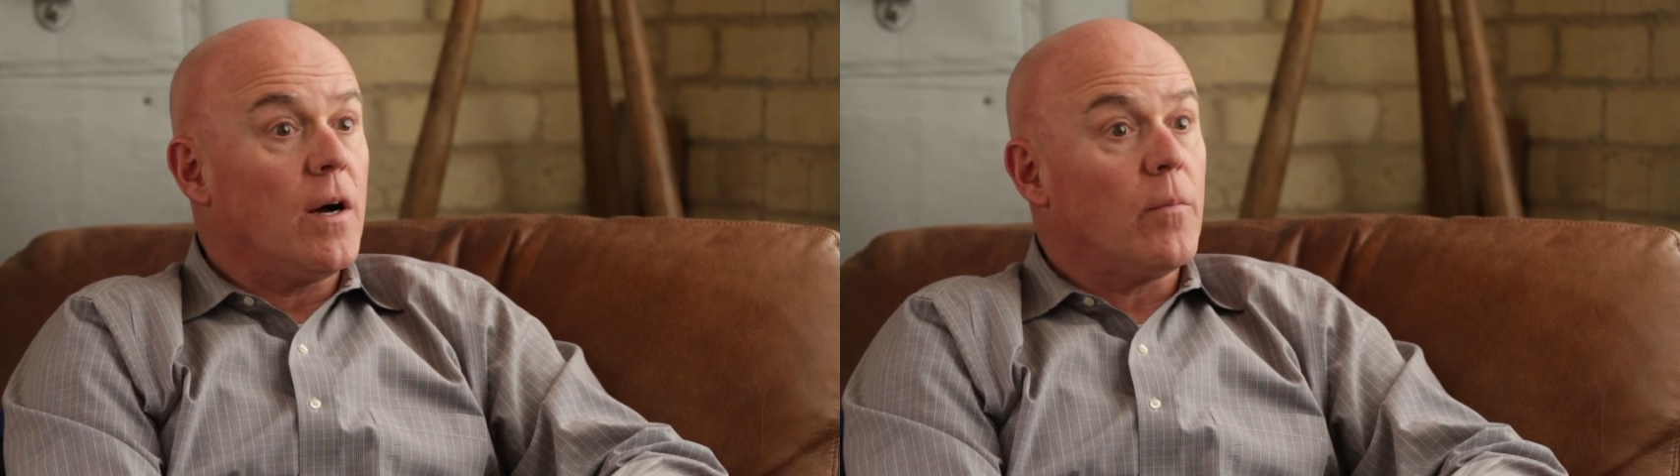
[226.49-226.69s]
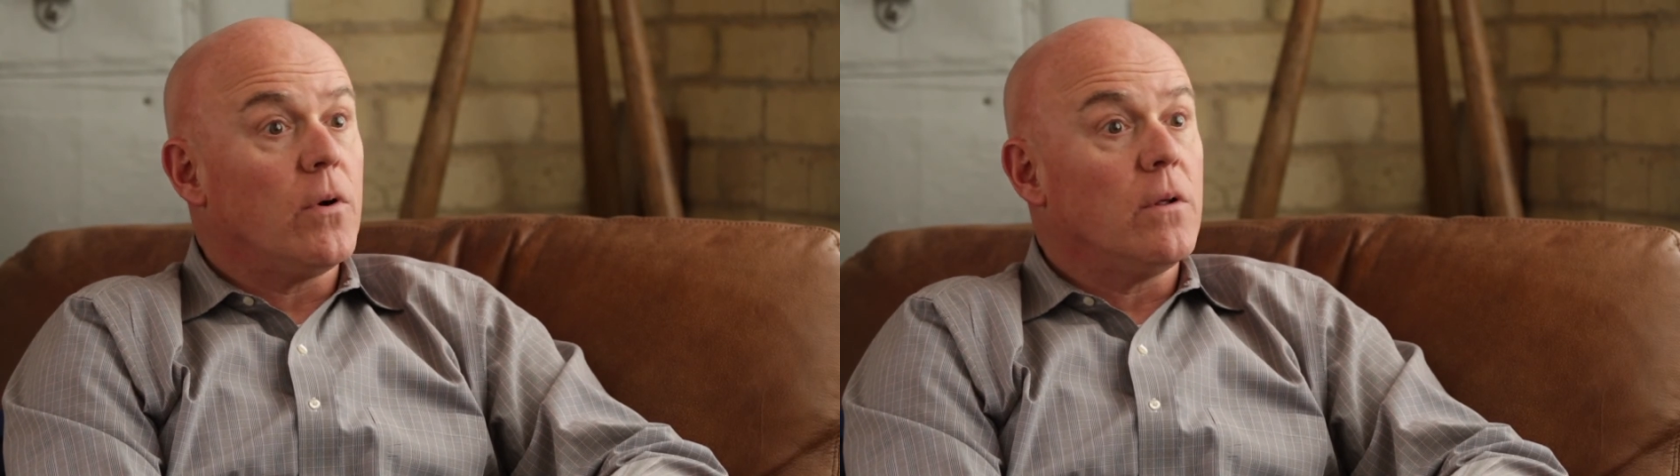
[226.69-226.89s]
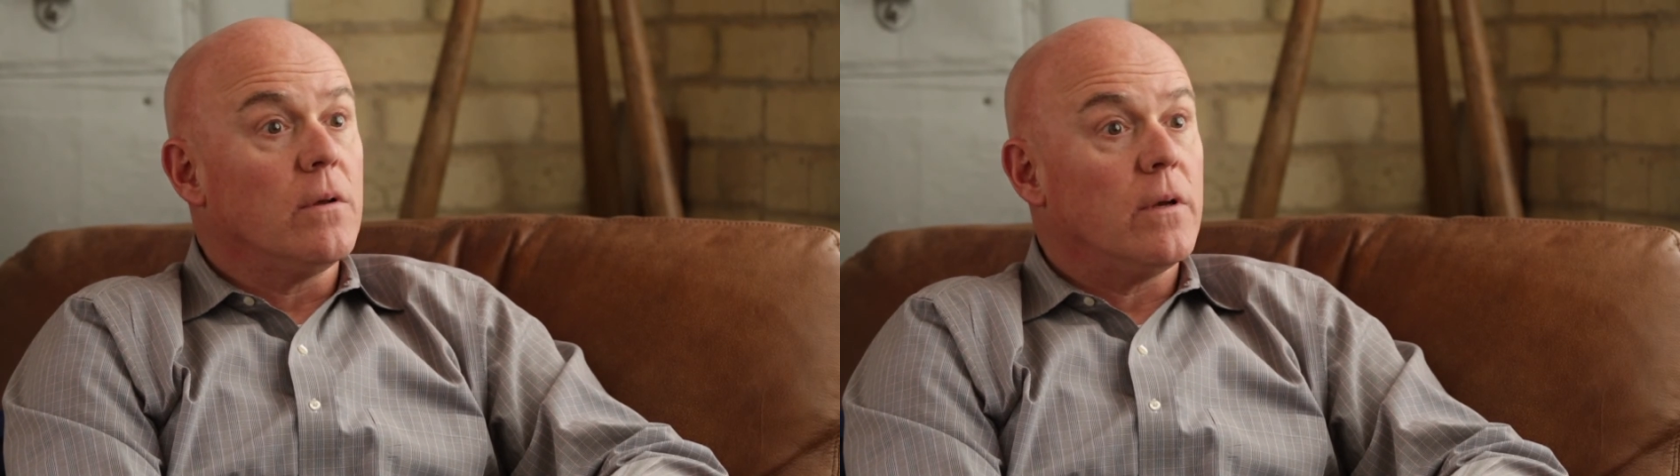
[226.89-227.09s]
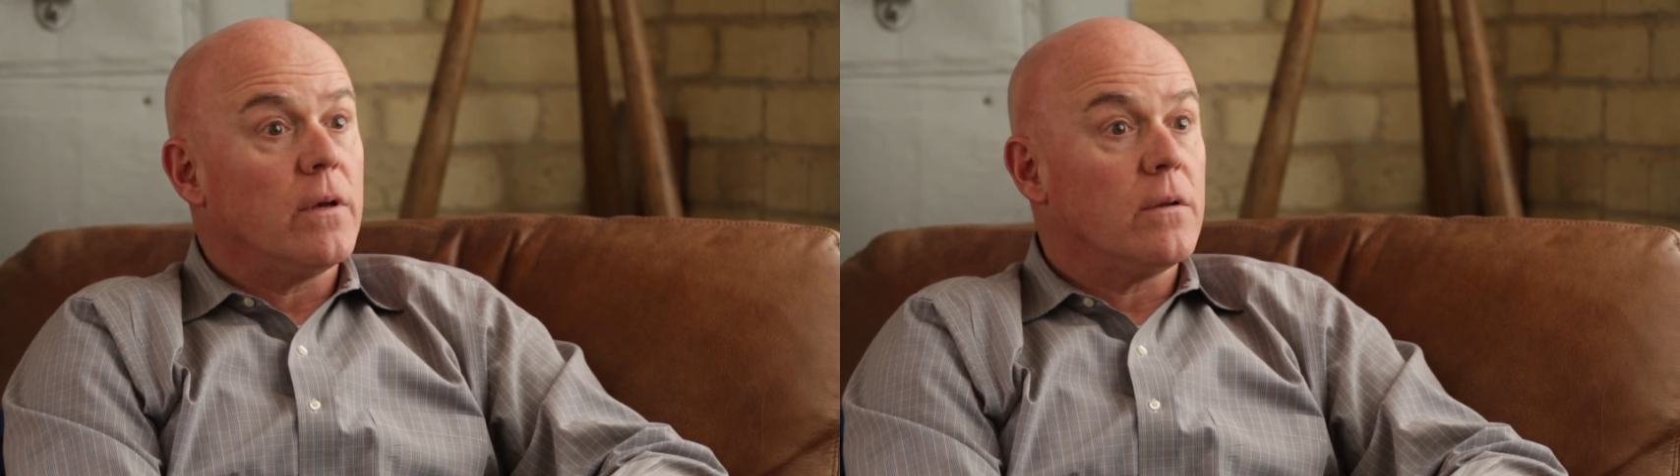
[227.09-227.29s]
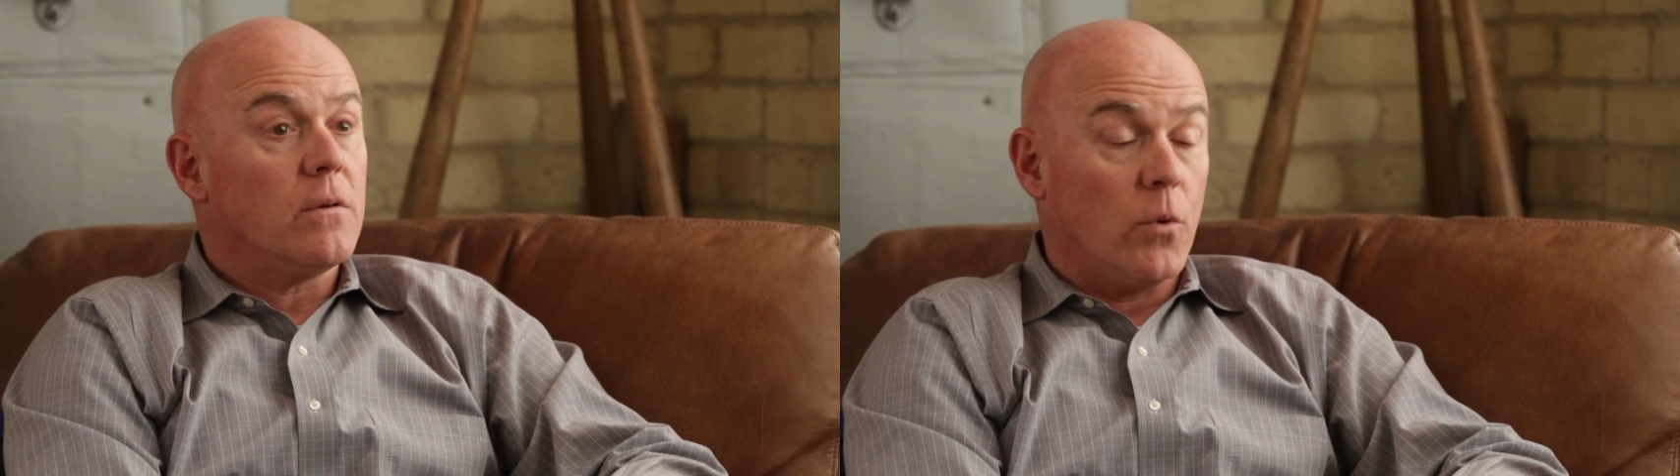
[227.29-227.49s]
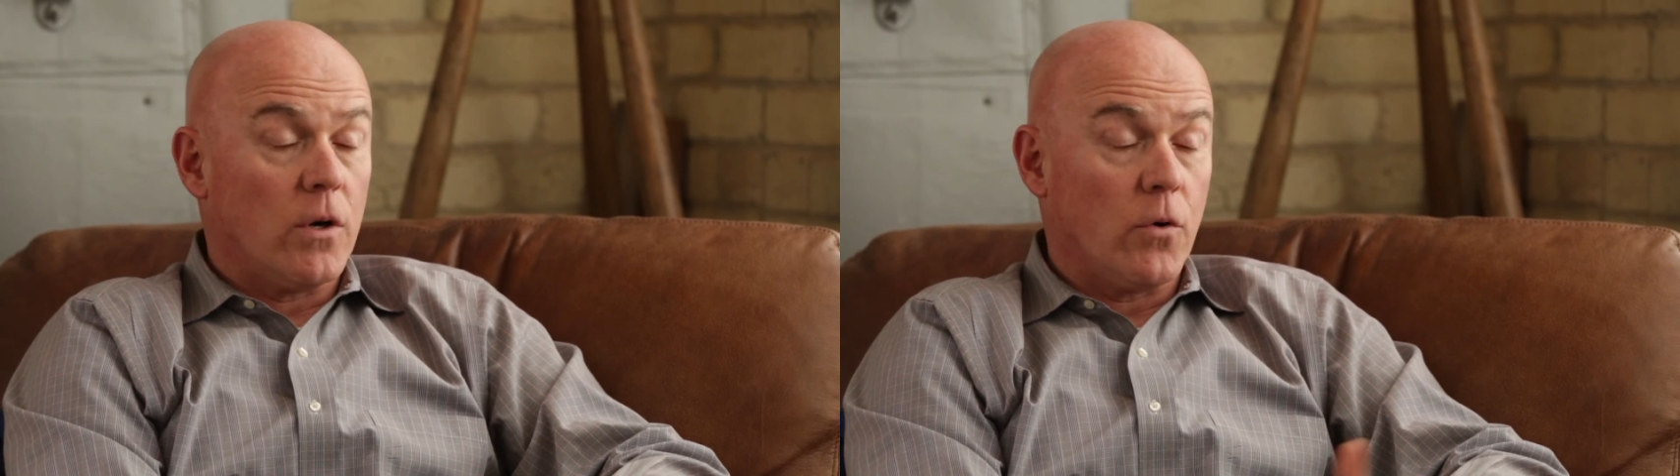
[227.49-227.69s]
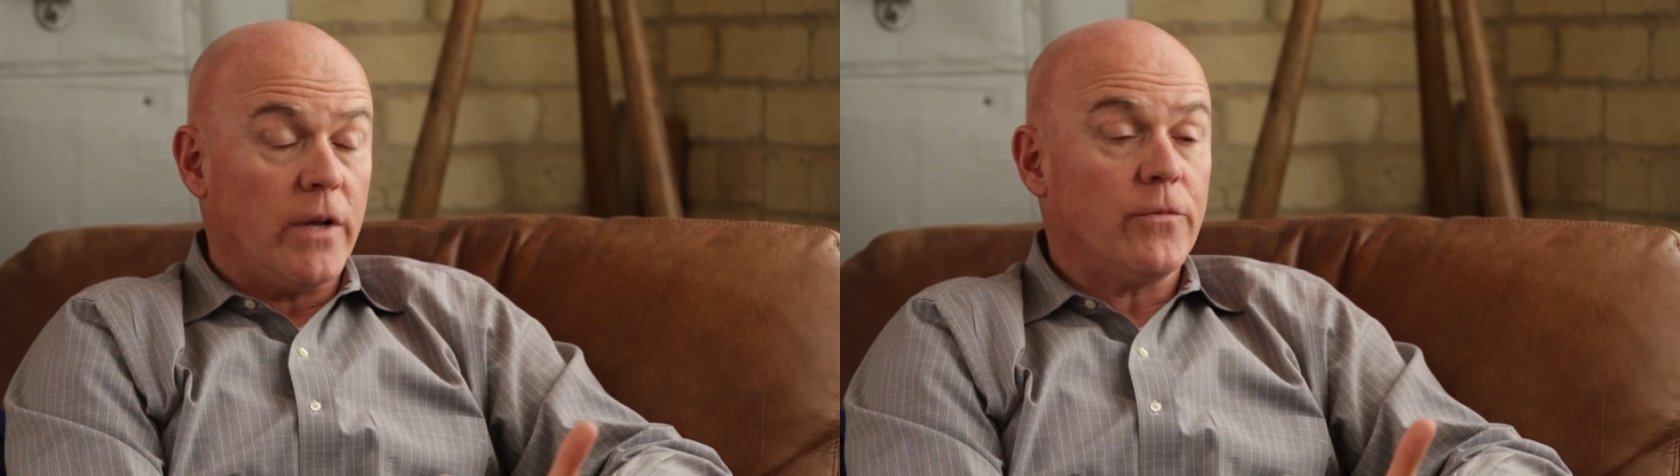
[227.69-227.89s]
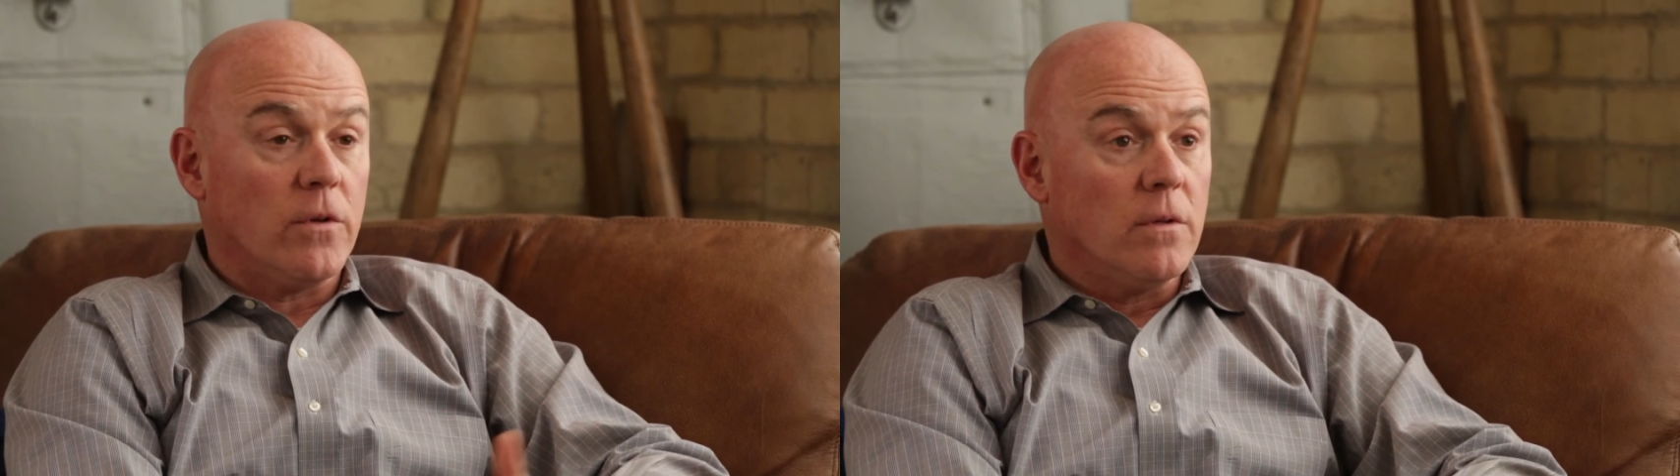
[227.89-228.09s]
humble, and we're
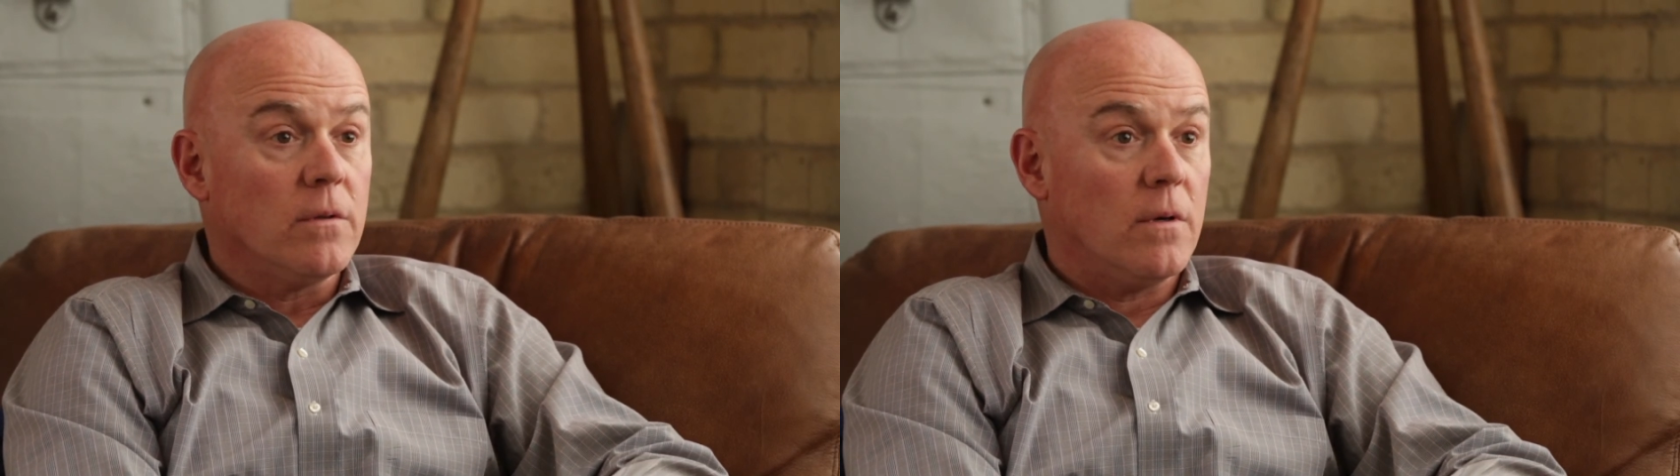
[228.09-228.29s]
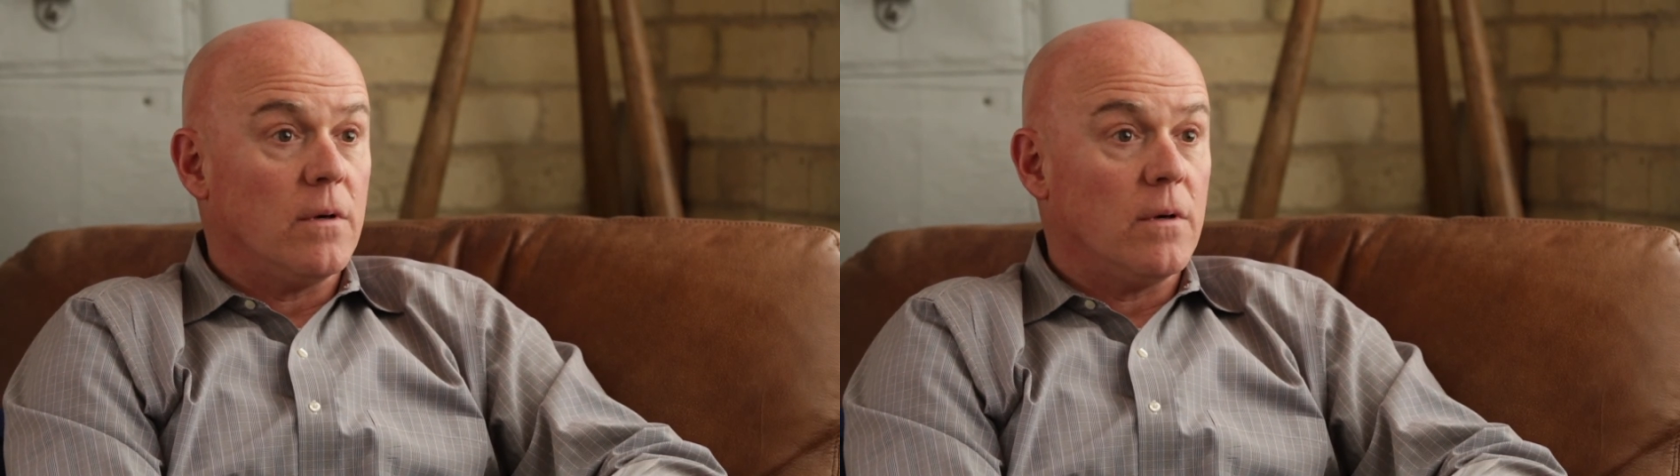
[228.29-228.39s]
grateful